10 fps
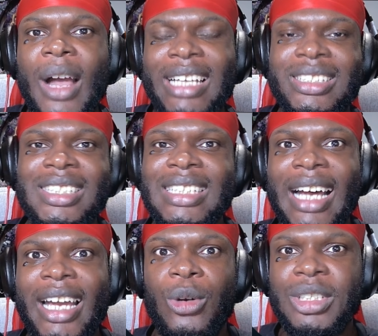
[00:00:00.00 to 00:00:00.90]
go ask this
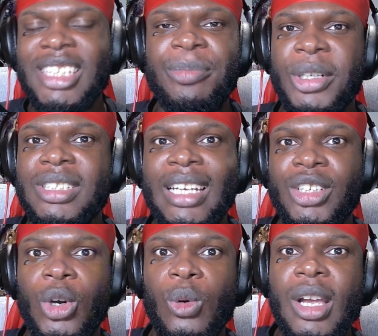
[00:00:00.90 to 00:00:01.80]
guy or this person that I
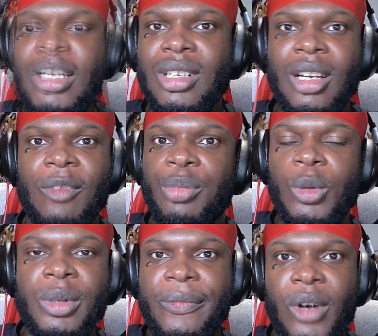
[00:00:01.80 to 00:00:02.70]
know does a lot of blueprint